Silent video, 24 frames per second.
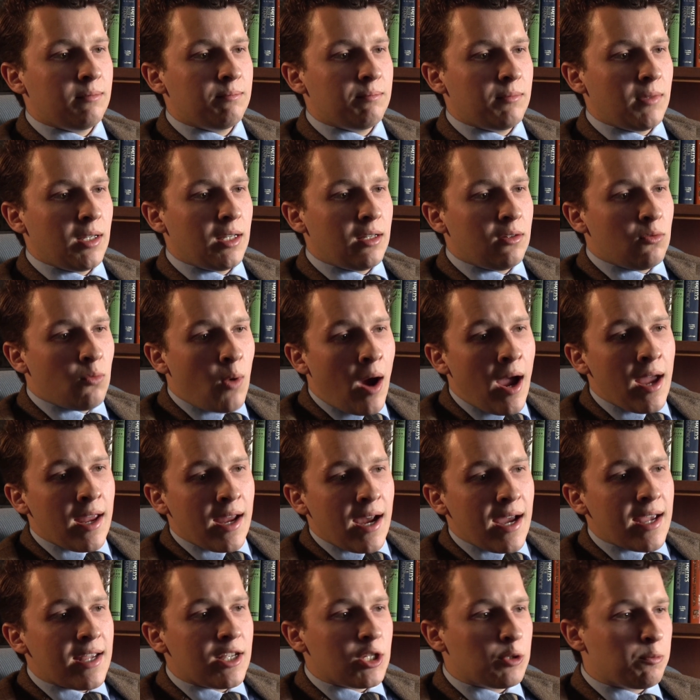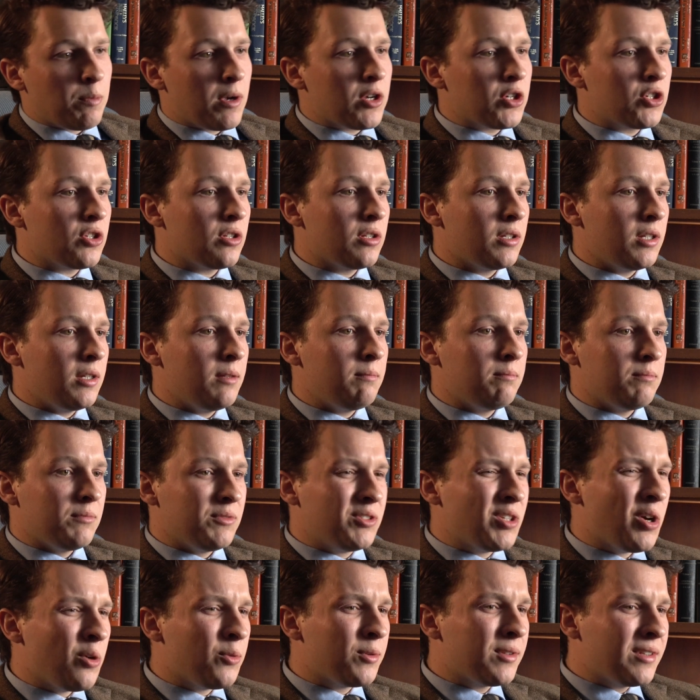and why I especially
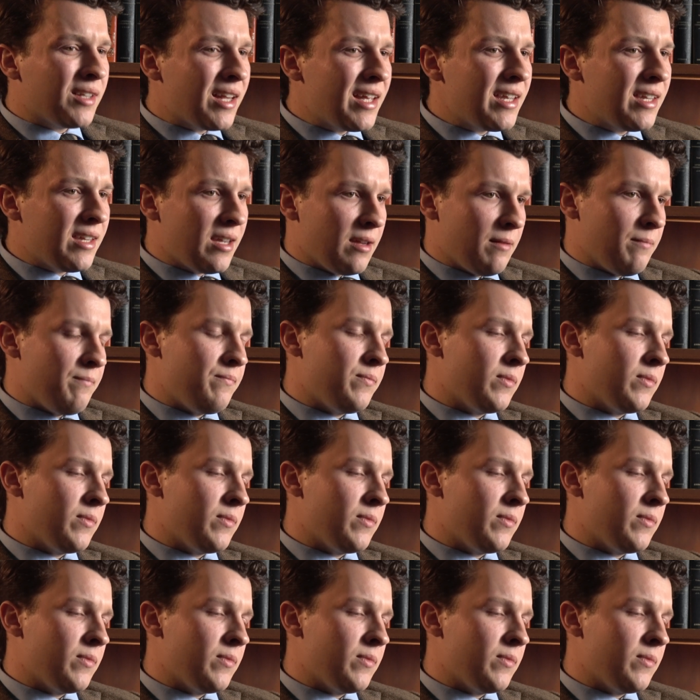don't like him.